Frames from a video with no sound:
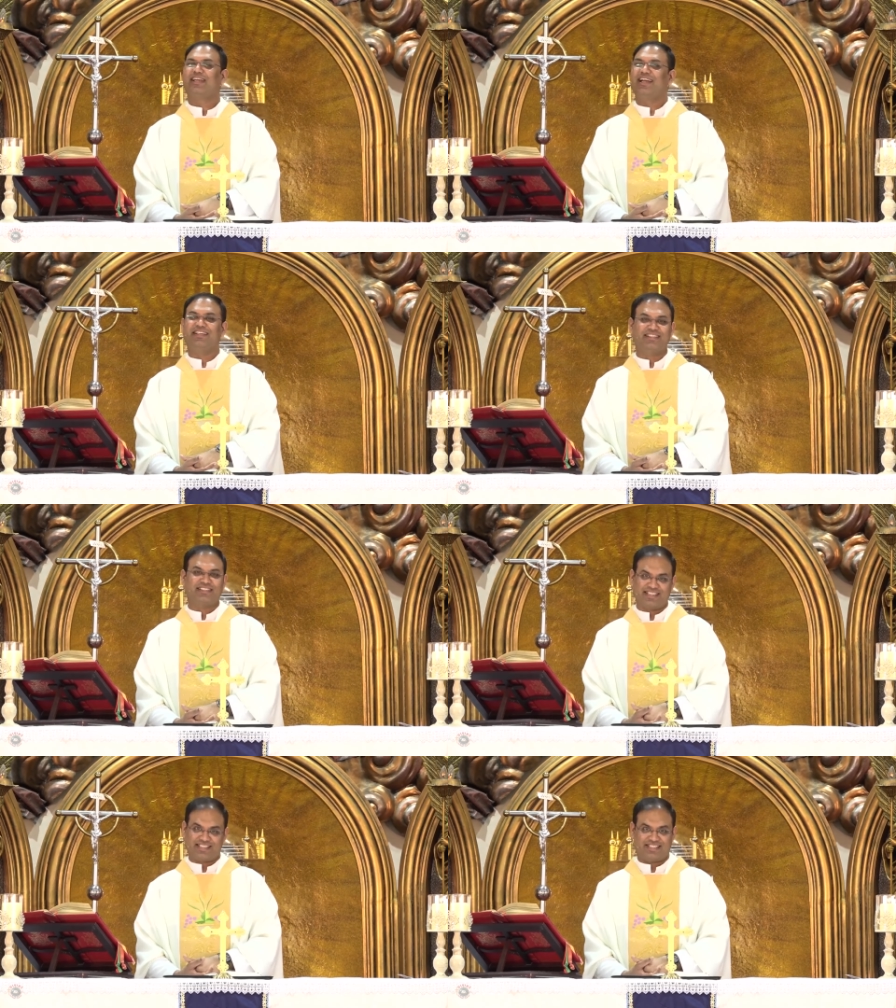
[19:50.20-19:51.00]
I
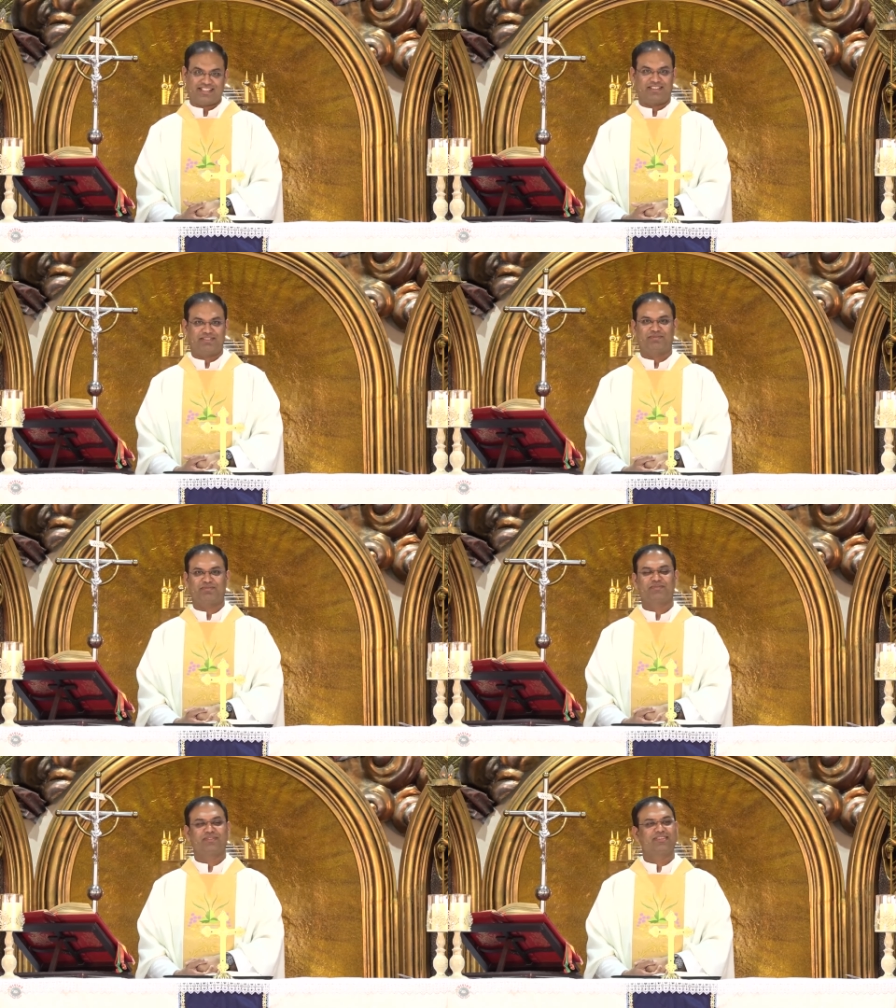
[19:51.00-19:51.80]
didn't get it.
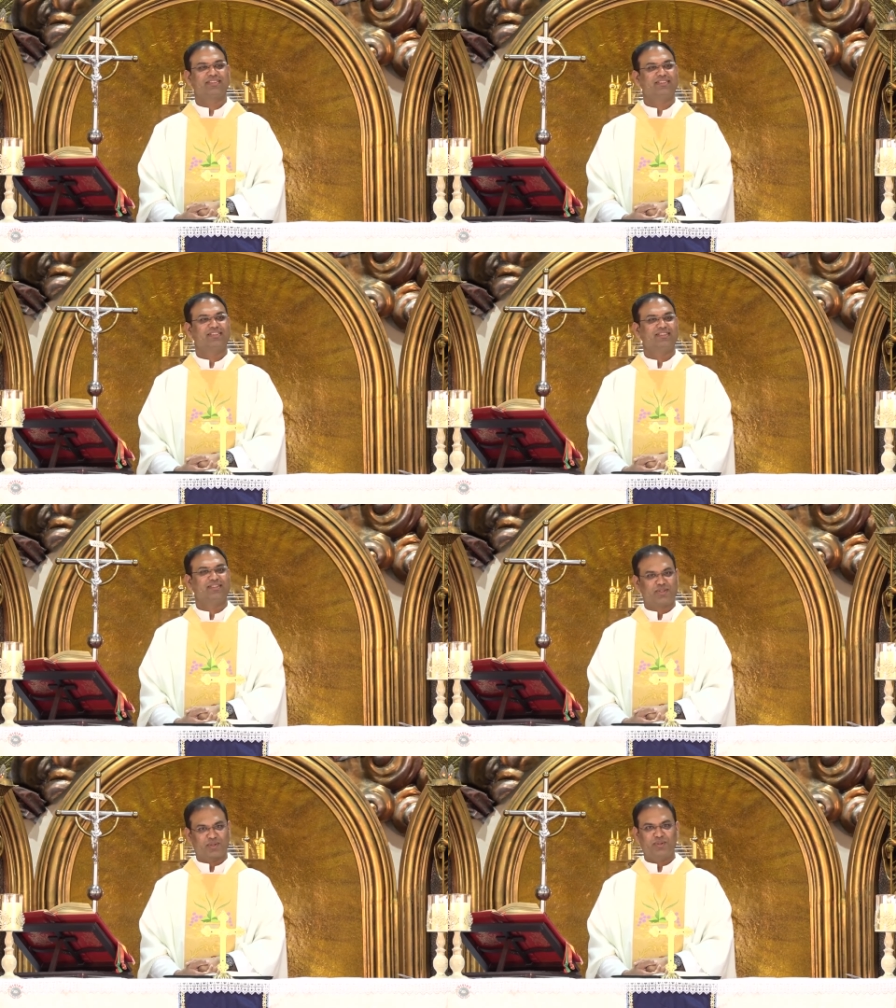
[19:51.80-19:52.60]

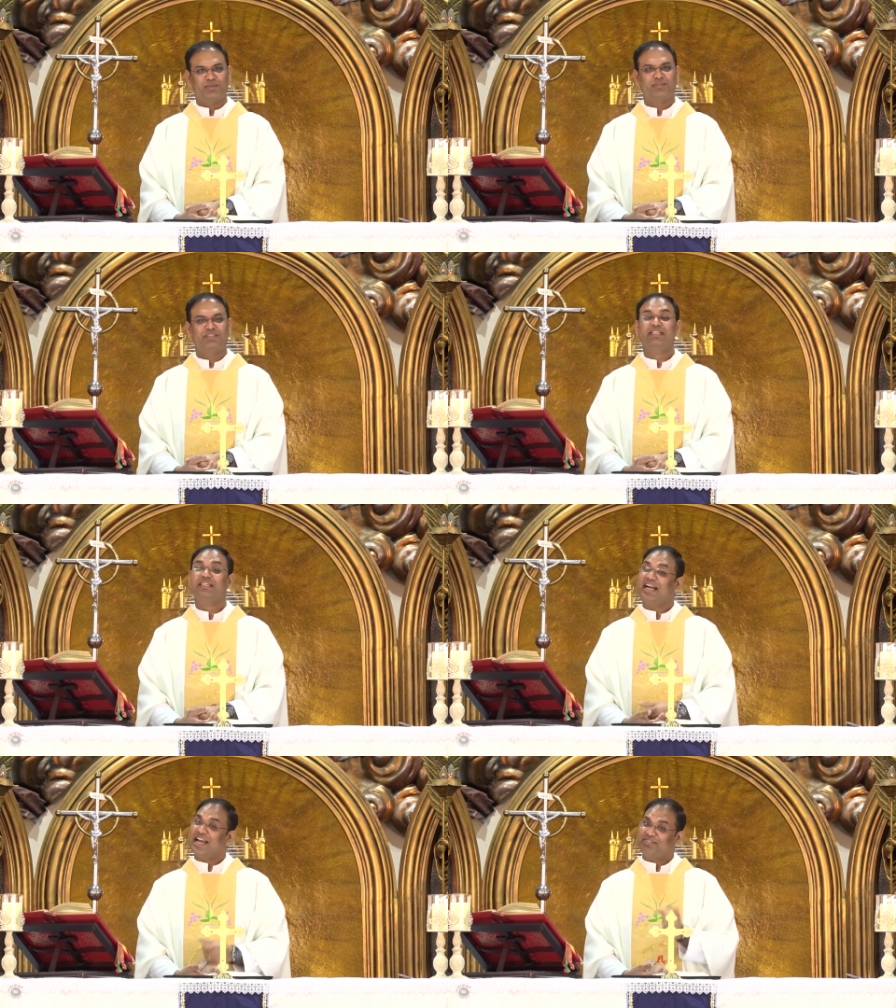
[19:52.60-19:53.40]
So
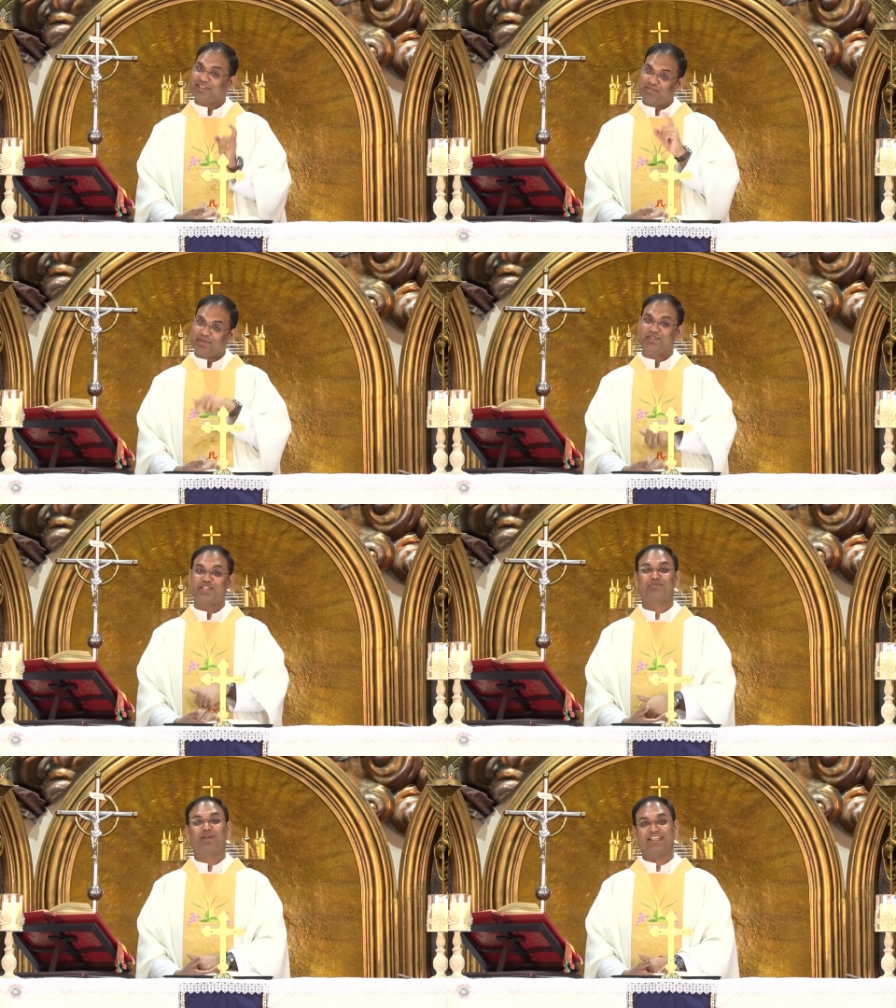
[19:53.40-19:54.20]
I've come to
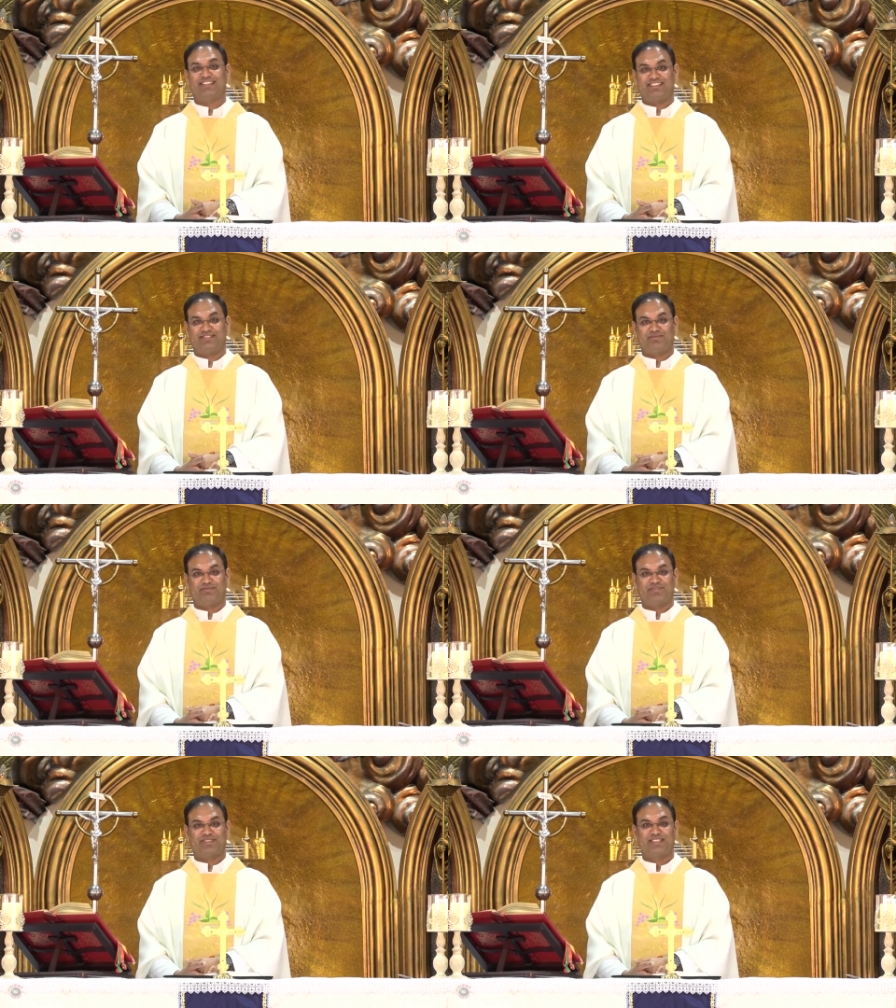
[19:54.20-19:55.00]
this place
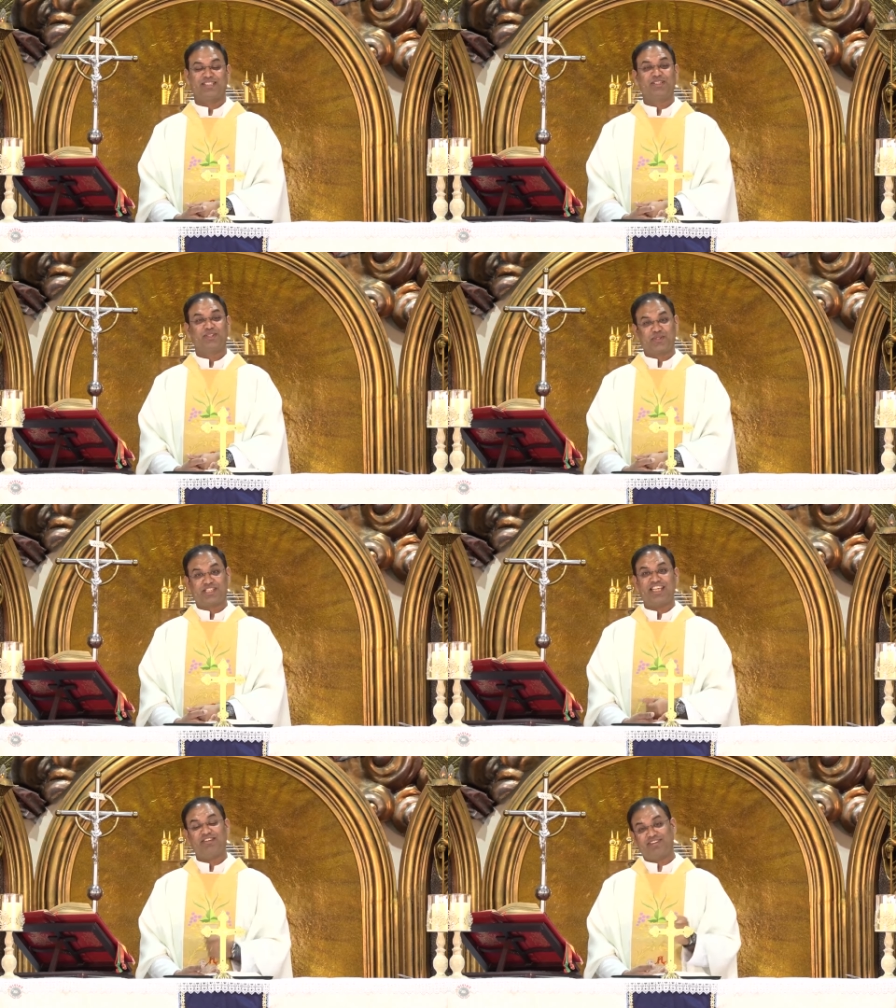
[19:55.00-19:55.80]
to
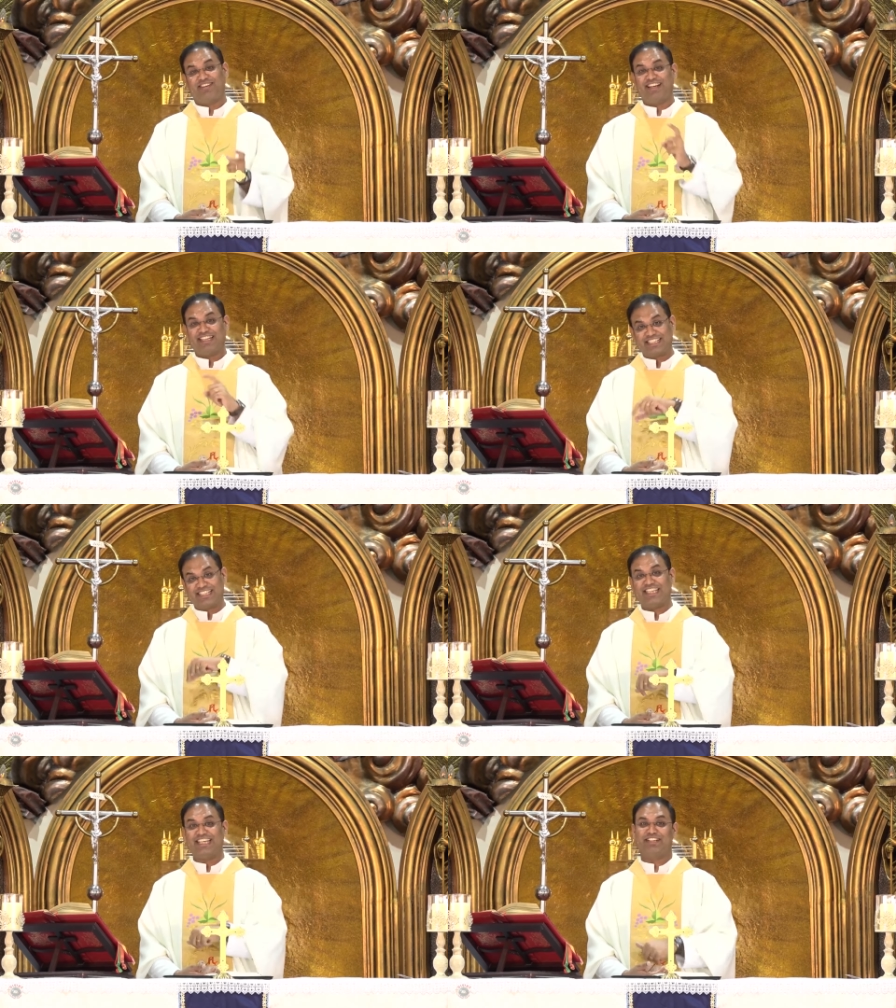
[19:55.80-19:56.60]
see if I will get
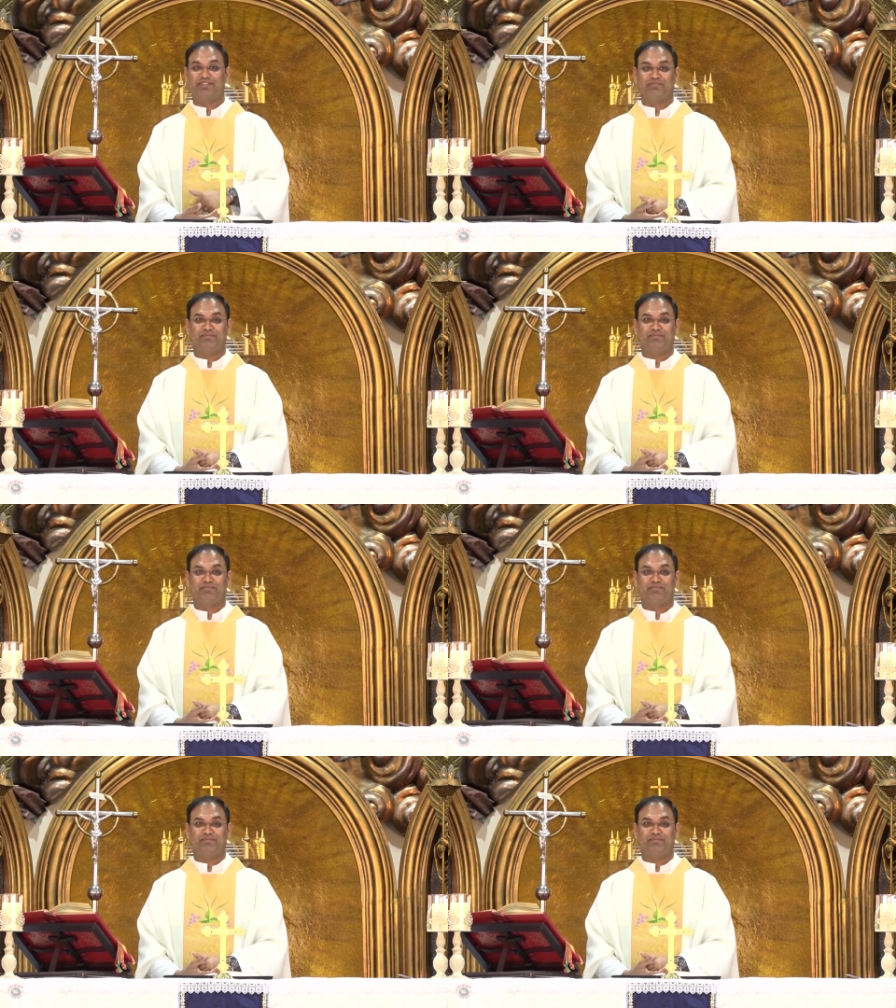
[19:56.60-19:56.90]
it here.